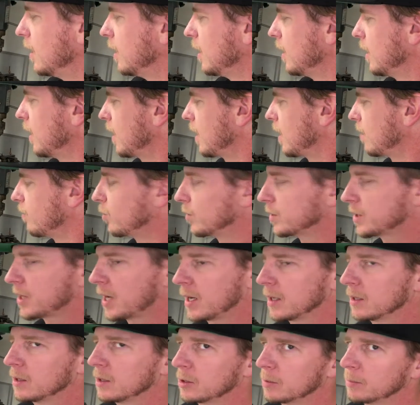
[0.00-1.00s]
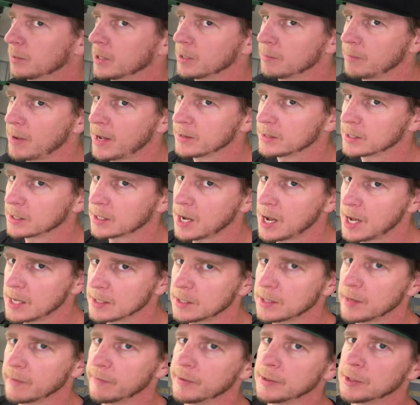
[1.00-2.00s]
We'll talk a little bit about the cost
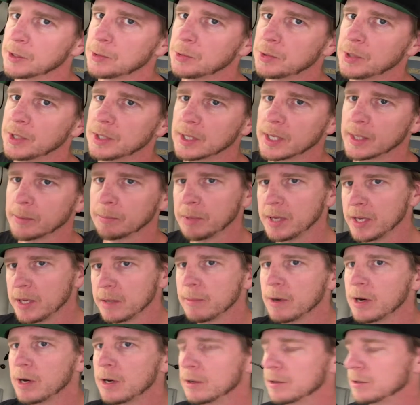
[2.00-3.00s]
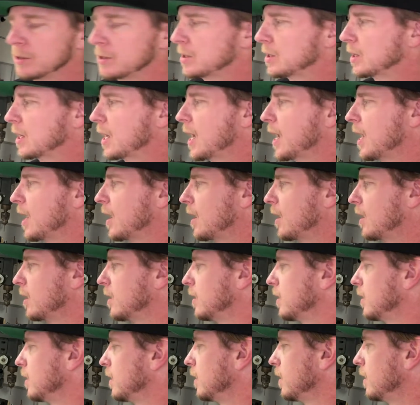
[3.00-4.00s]
difference between like PMOs
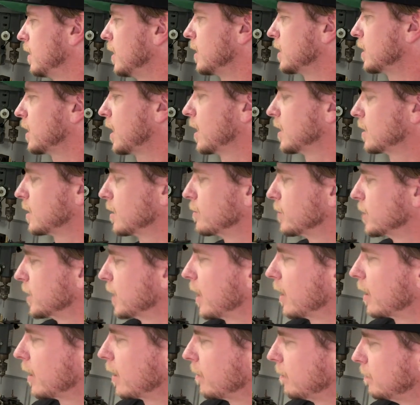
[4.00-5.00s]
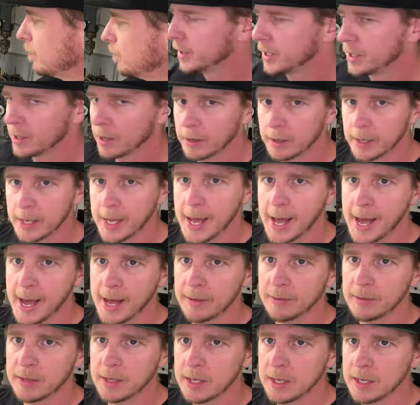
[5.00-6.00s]
and this custom setup. He already
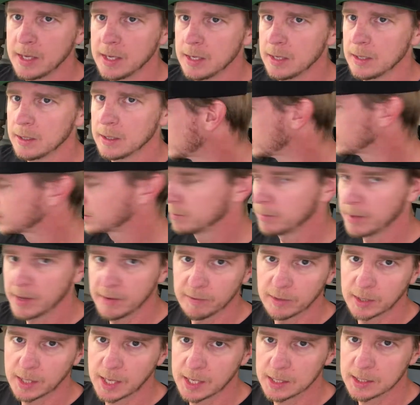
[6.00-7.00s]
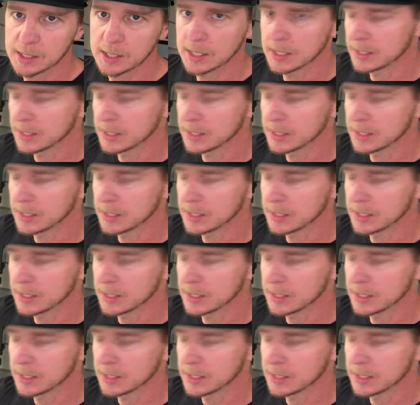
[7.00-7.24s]
had the custom-made velocity